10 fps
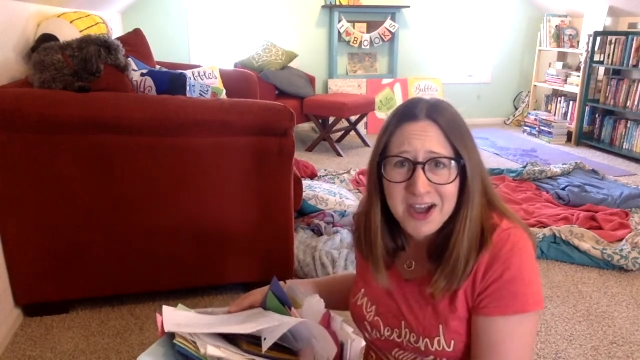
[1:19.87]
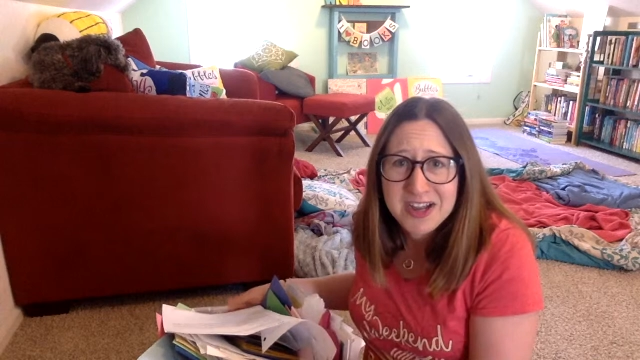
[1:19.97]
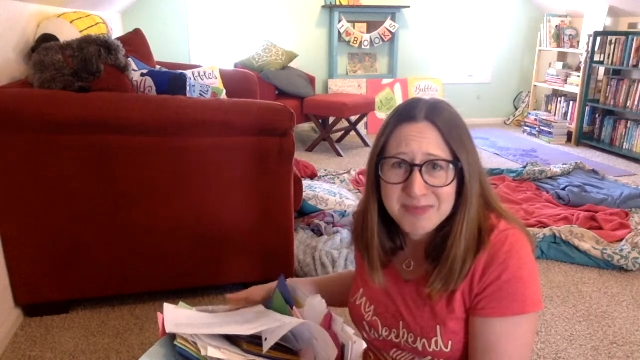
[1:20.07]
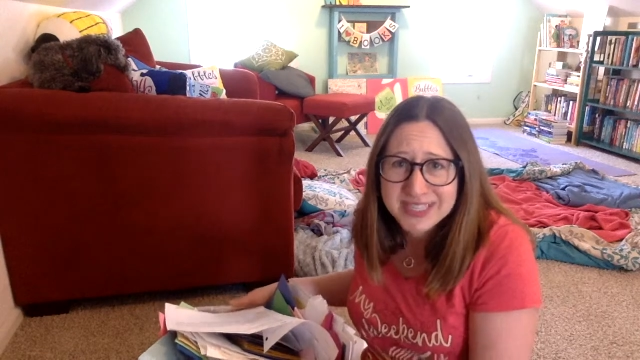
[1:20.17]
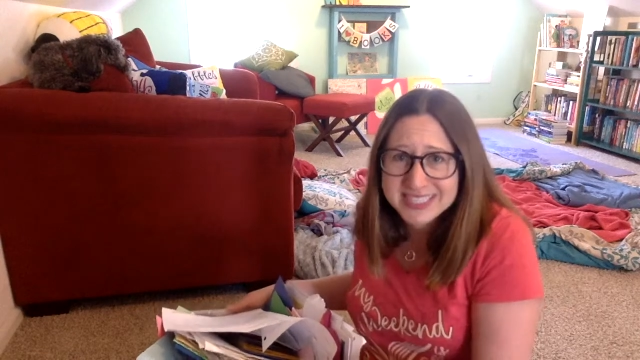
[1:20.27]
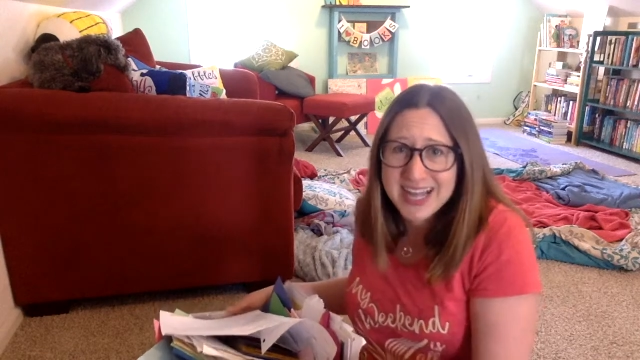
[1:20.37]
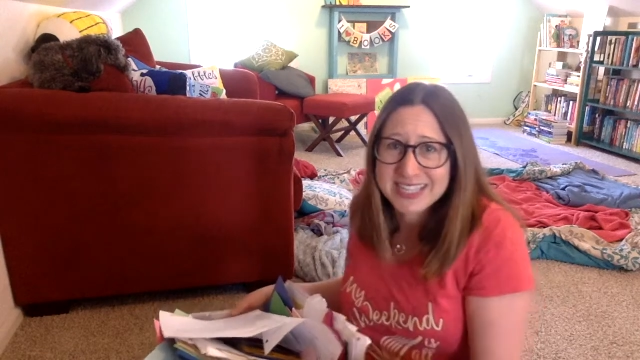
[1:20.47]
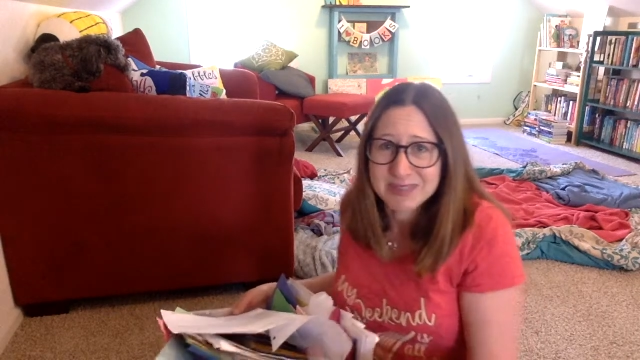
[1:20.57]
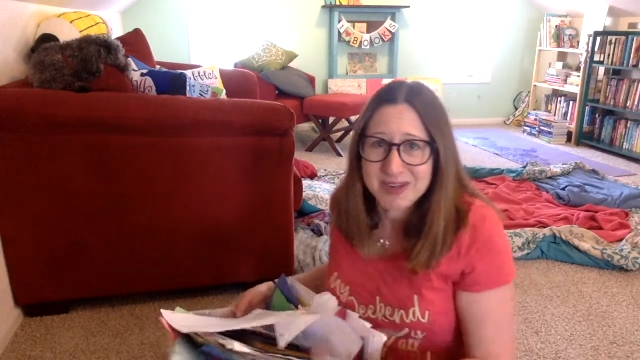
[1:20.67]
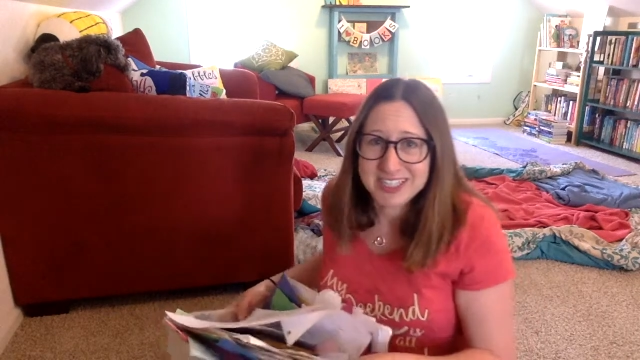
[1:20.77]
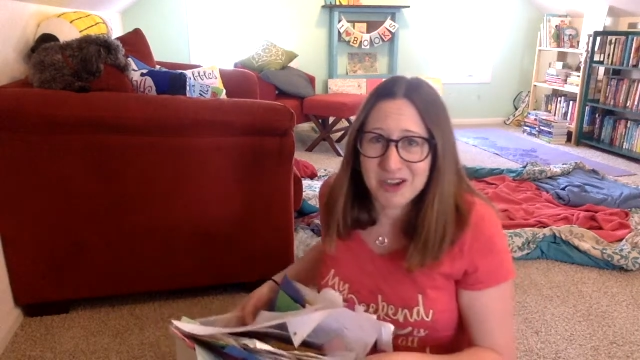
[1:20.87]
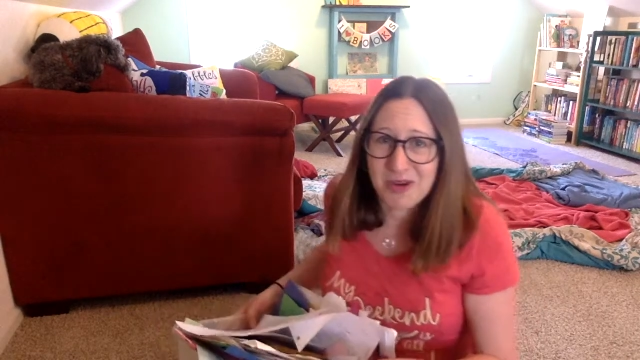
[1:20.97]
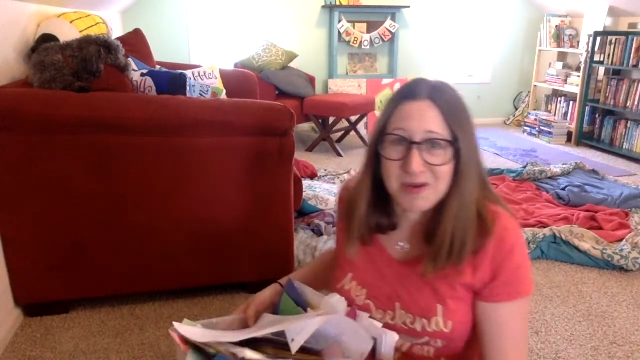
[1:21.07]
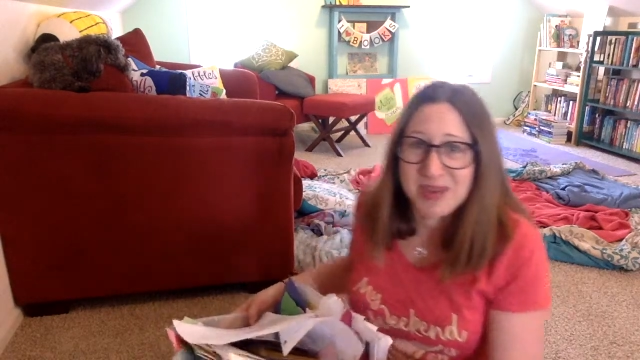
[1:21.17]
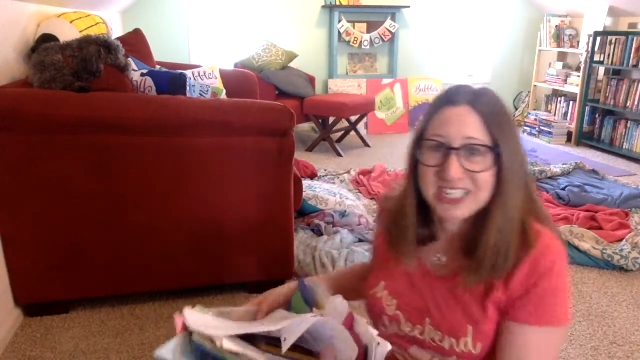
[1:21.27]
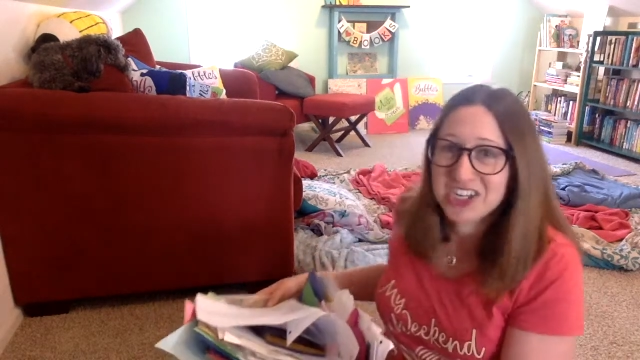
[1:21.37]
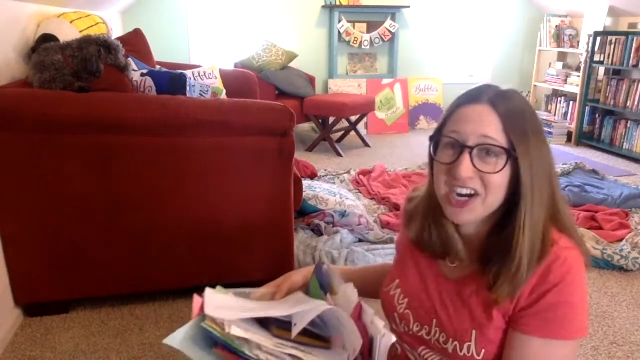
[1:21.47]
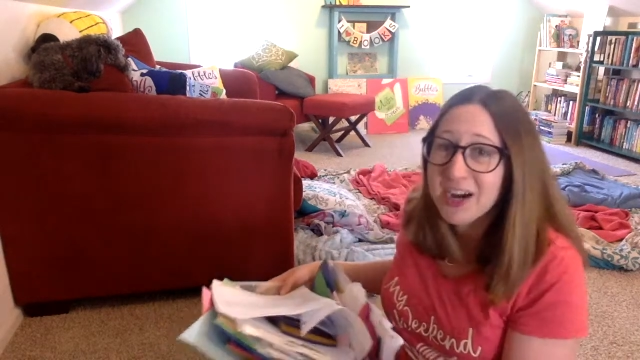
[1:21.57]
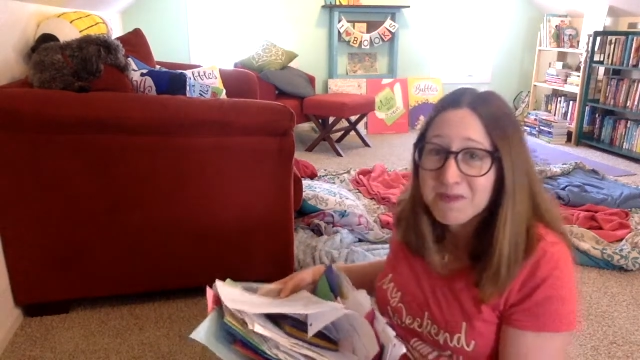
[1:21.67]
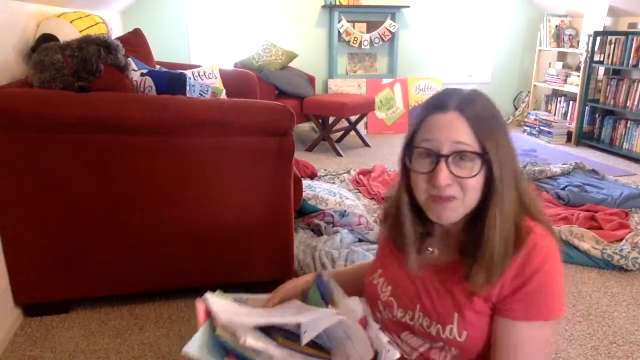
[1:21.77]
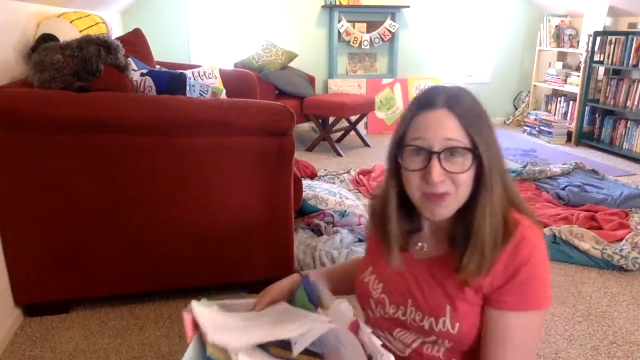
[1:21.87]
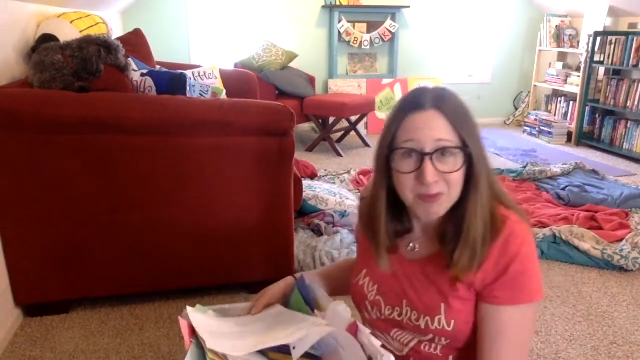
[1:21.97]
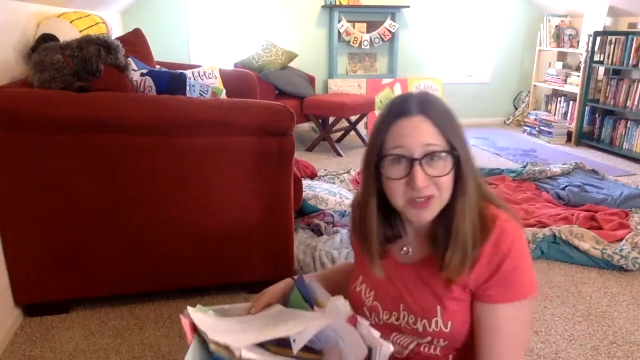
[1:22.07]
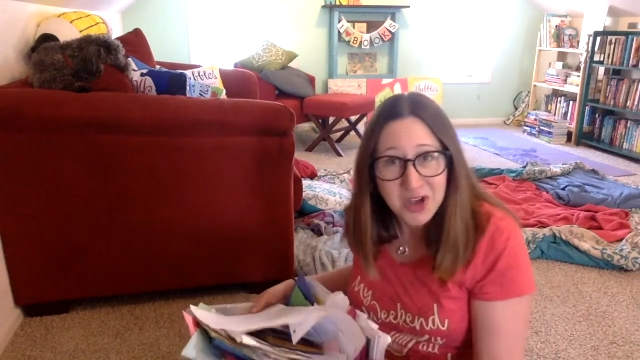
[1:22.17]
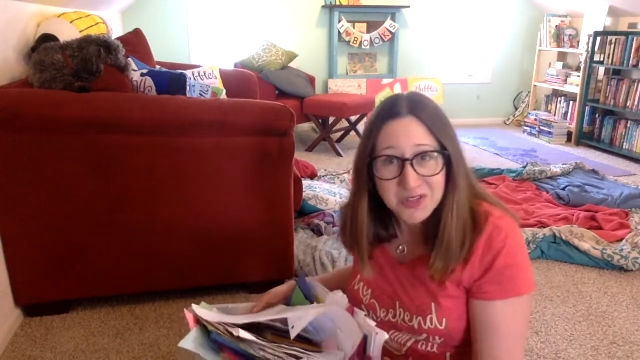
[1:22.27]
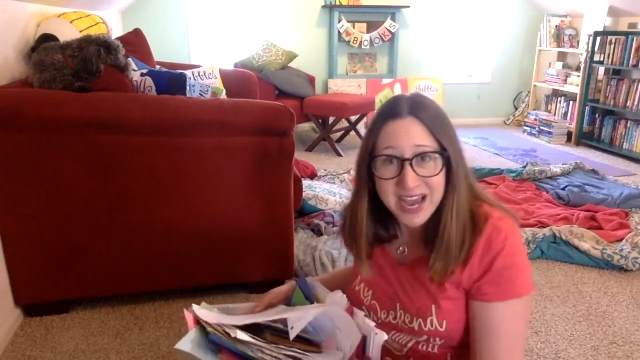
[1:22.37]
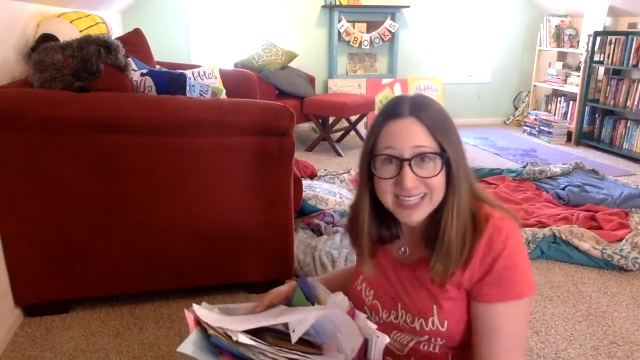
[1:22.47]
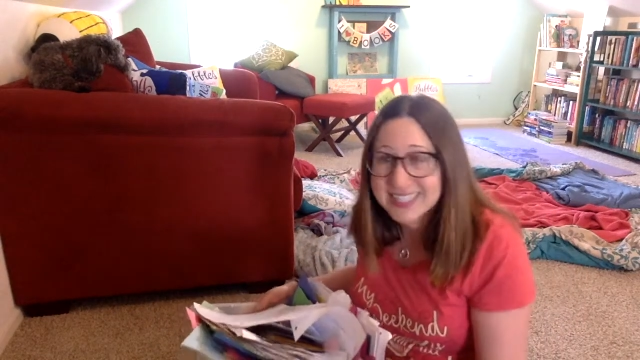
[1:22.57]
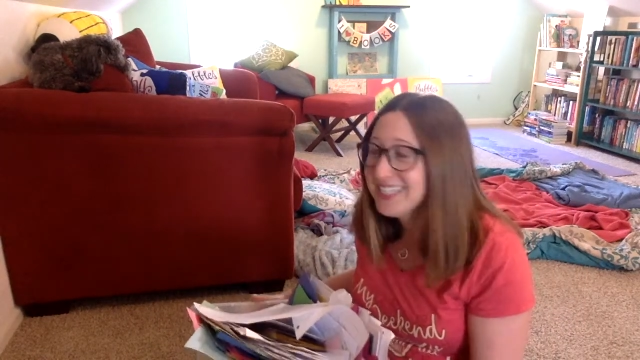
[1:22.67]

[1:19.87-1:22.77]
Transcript: It means a lot to me, so I want to make sure people know that.